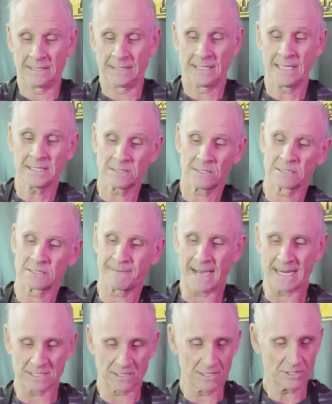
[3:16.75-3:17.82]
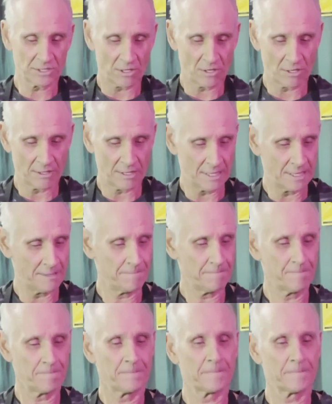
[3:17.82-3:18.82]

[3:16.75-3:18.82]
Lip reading: These little spatulas are